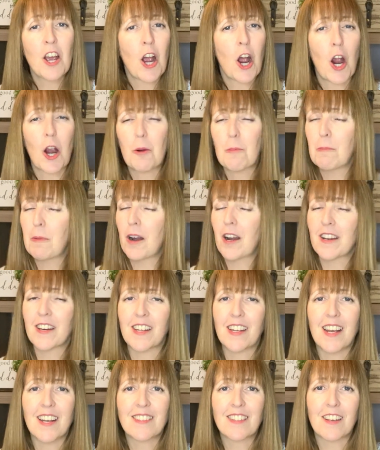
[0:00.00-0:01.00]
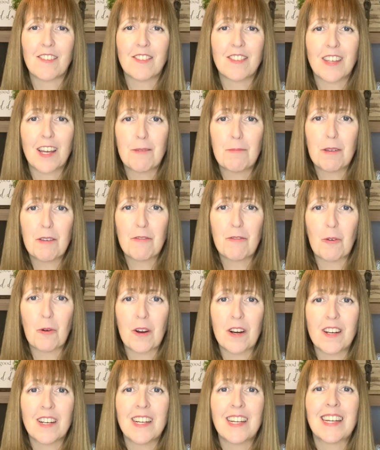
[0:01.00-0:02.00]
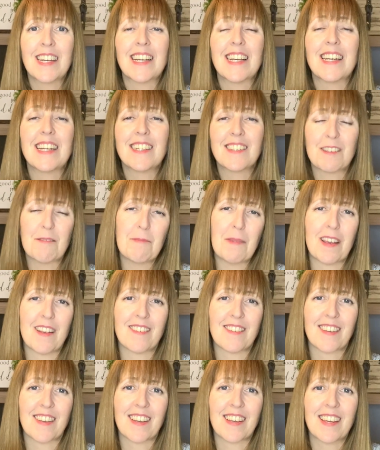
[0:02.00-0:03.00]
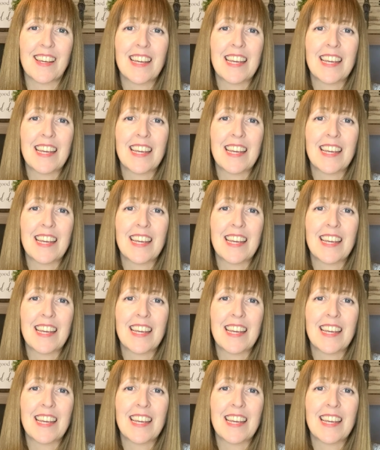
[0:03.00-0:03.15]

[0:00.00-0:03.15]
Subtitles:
Our body, as I've said before, is amazing.